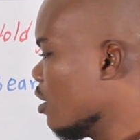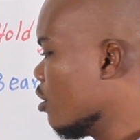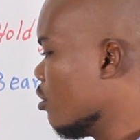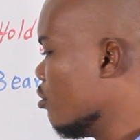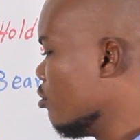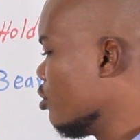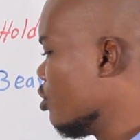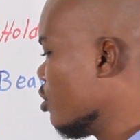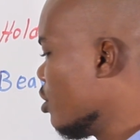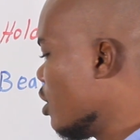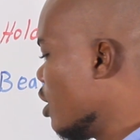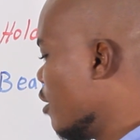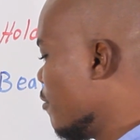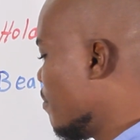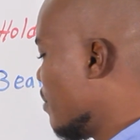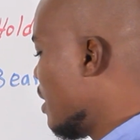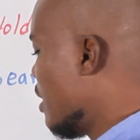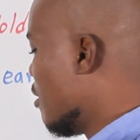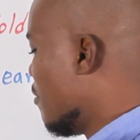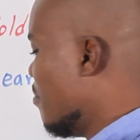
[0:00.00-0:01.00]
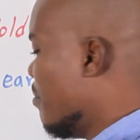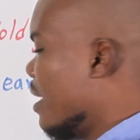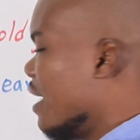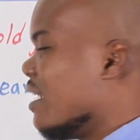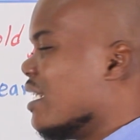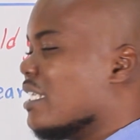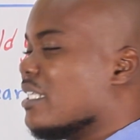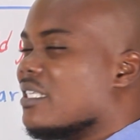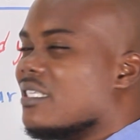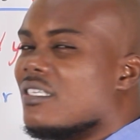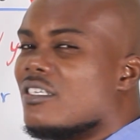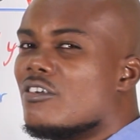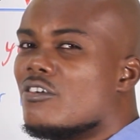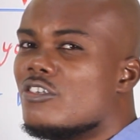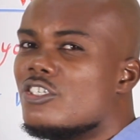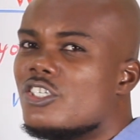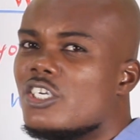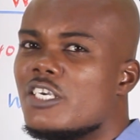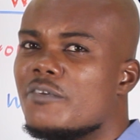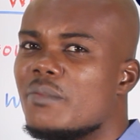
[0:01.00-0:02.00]
Could you give me a minute?
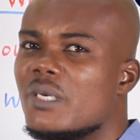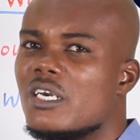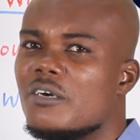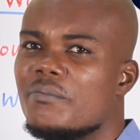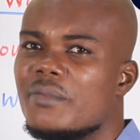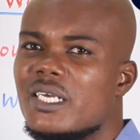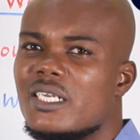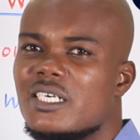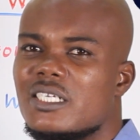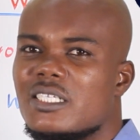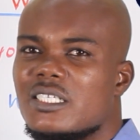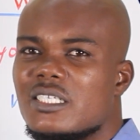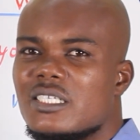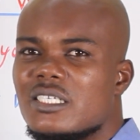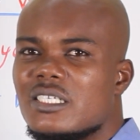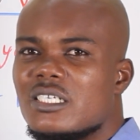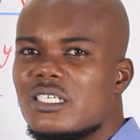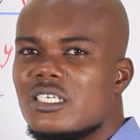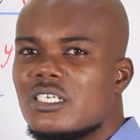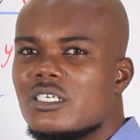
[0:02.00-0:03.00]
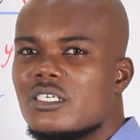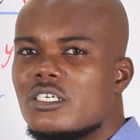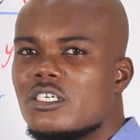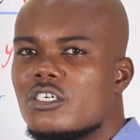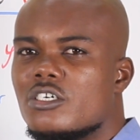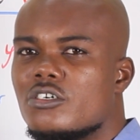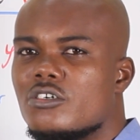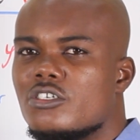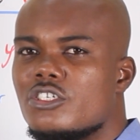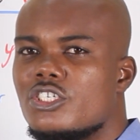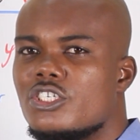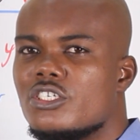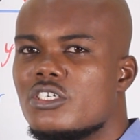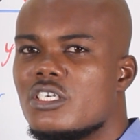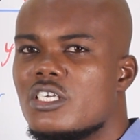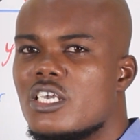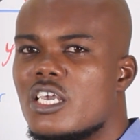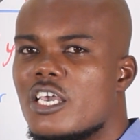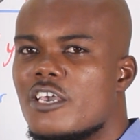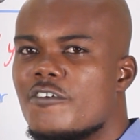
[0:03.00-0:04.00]
Could you give me a minute? Could you
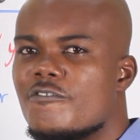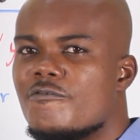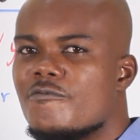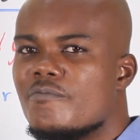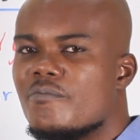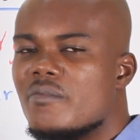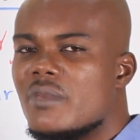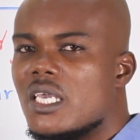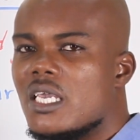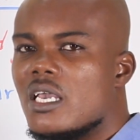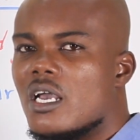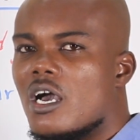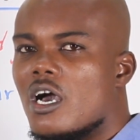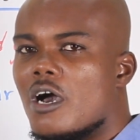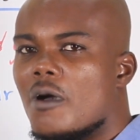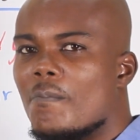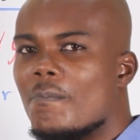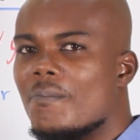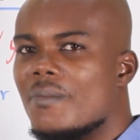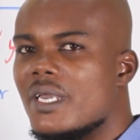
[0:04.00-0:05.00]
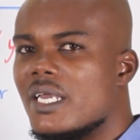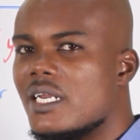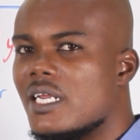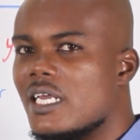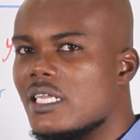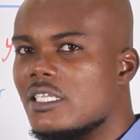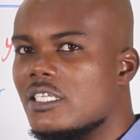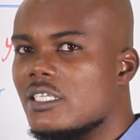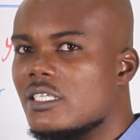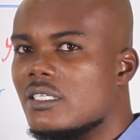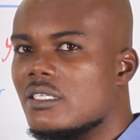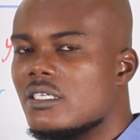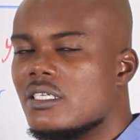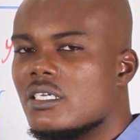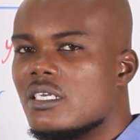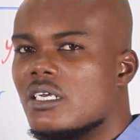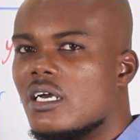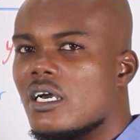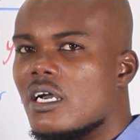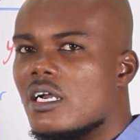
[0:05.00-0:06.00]
give me a minute?
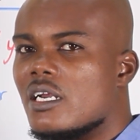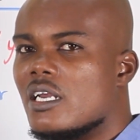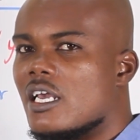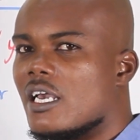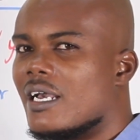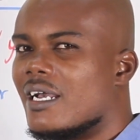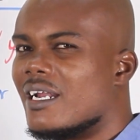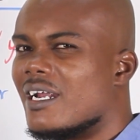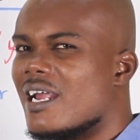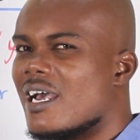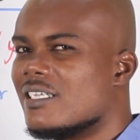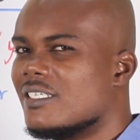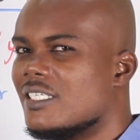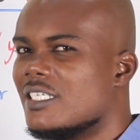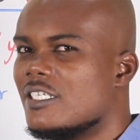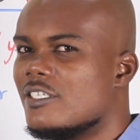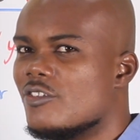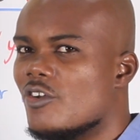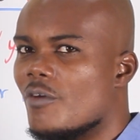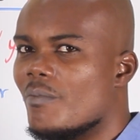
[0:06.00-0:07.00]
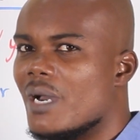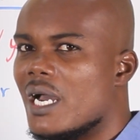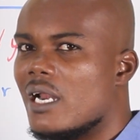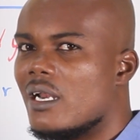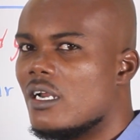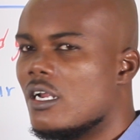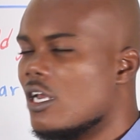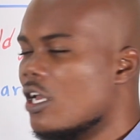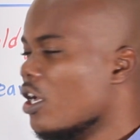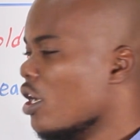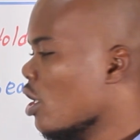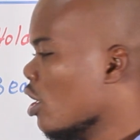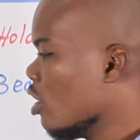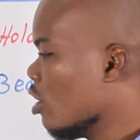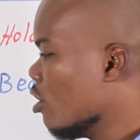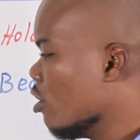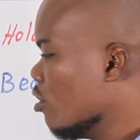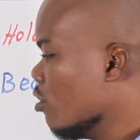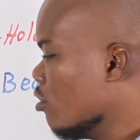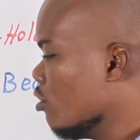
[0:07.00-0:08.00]
Anglais classique, normal.
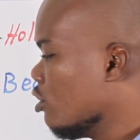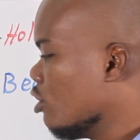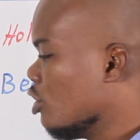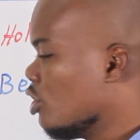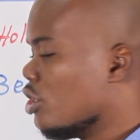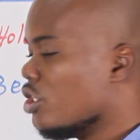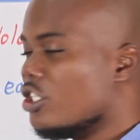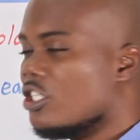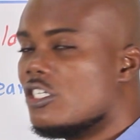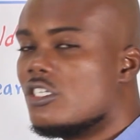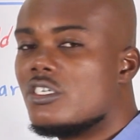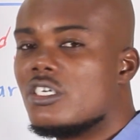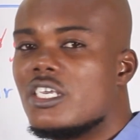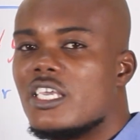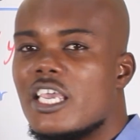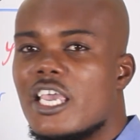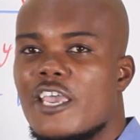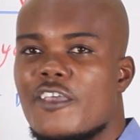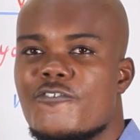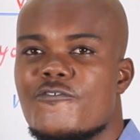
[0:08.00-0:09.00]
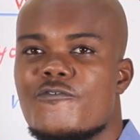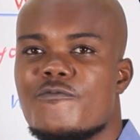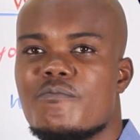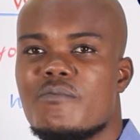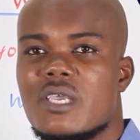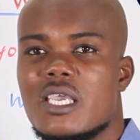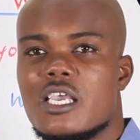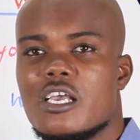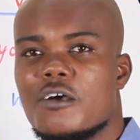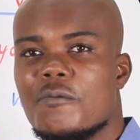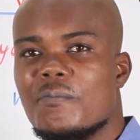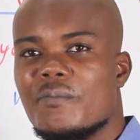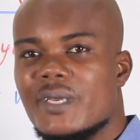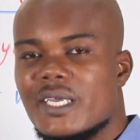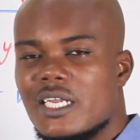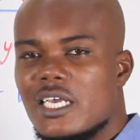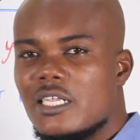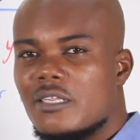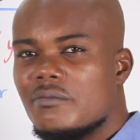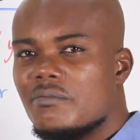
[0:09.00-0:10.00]
Could you give me a
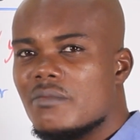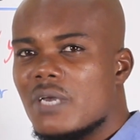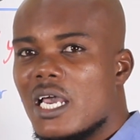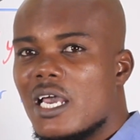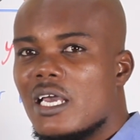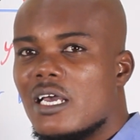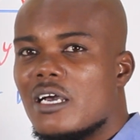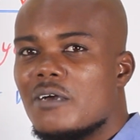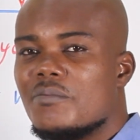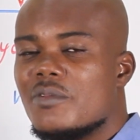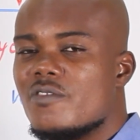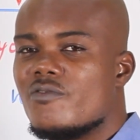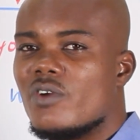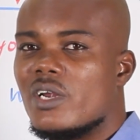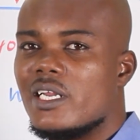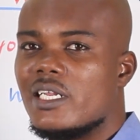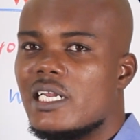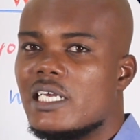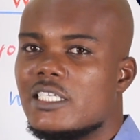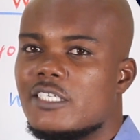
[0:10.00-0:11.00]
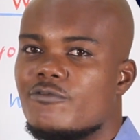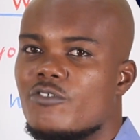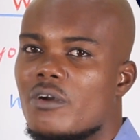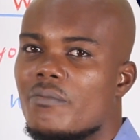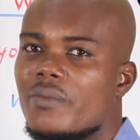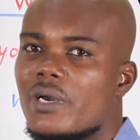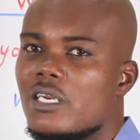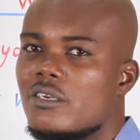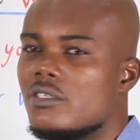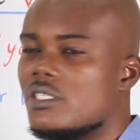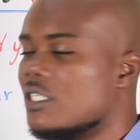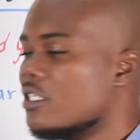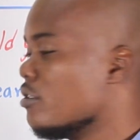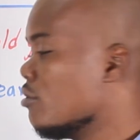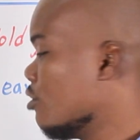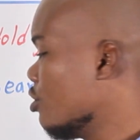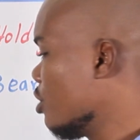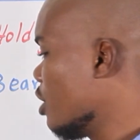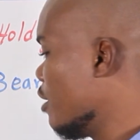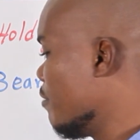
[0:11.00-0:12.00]
minute? Ben, un peu de fois, les natifs ont parlé, ils disent,
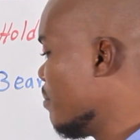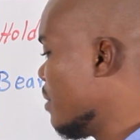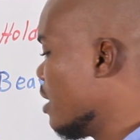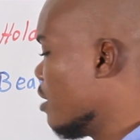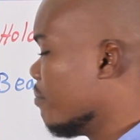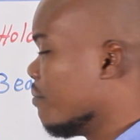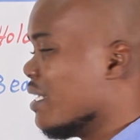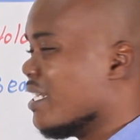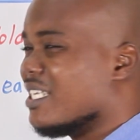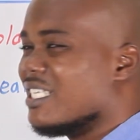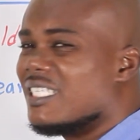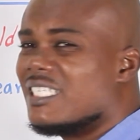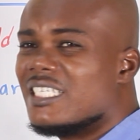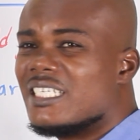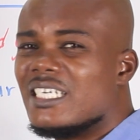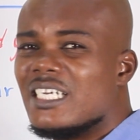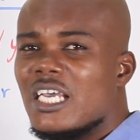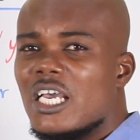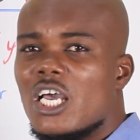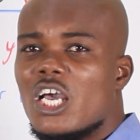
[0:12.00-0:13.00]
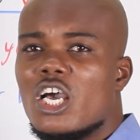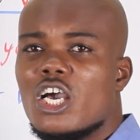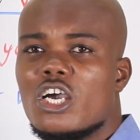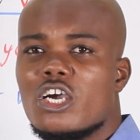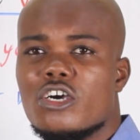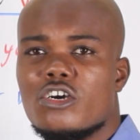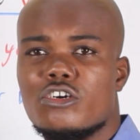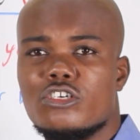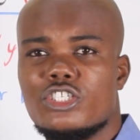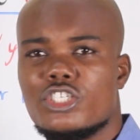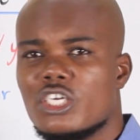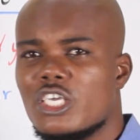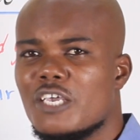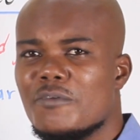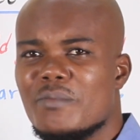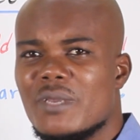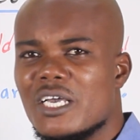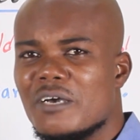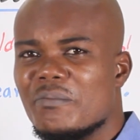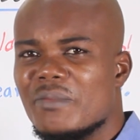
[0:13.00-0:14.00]
could you give me a minute? Could you
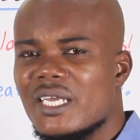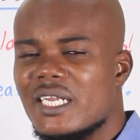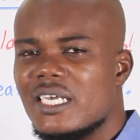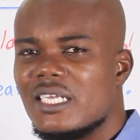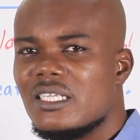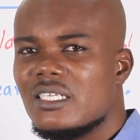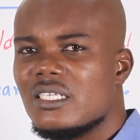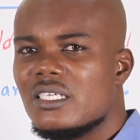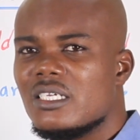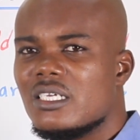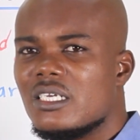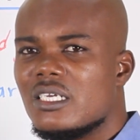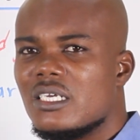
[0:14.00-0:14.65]
give me a minute?